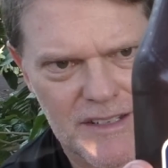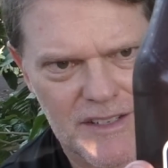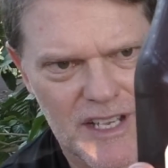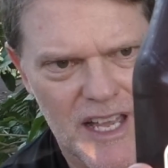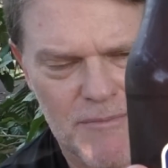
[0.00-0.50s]

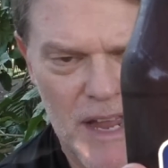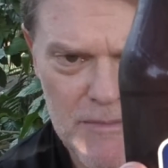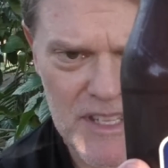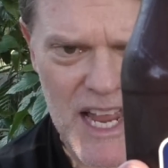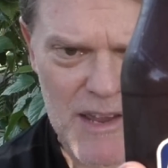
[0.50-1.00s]
So
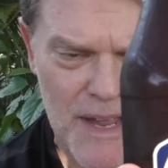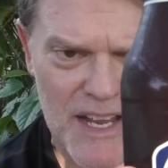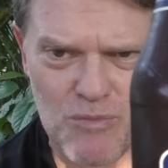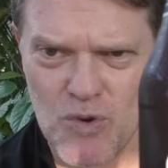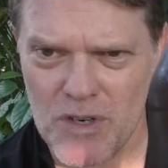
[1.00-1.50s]
maybe they
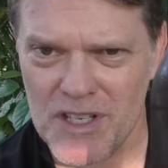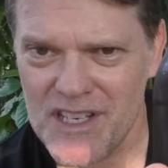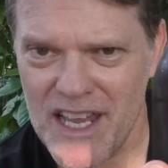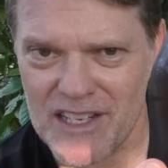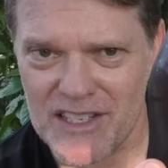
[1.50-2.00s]
made water
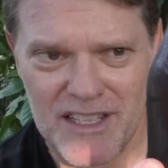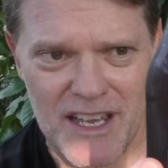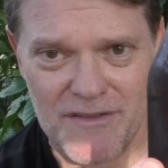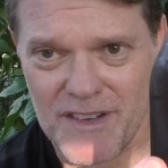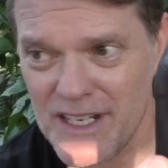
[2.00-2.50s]
tanks and
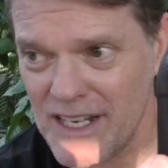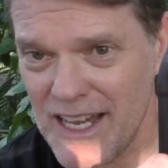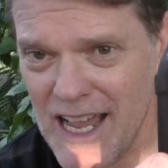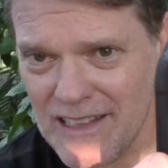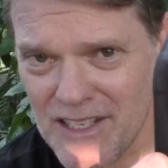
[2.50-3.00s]
they figured,
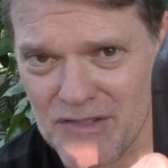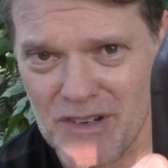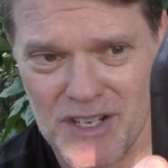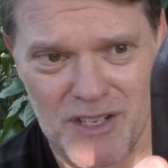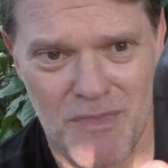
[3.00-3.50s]
hey, let's
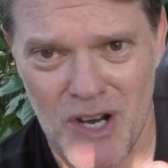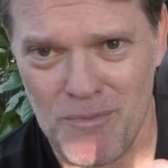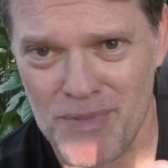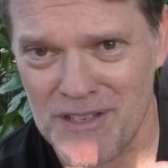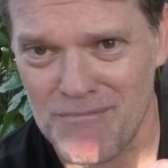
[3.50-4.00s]
throw some
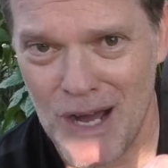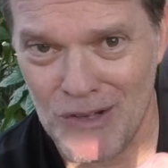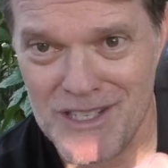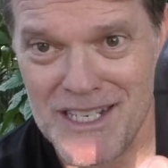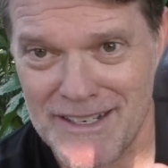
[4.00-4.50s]
hops and
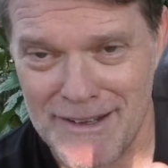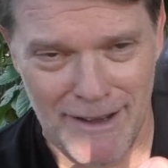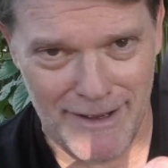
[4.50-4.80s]
malt in.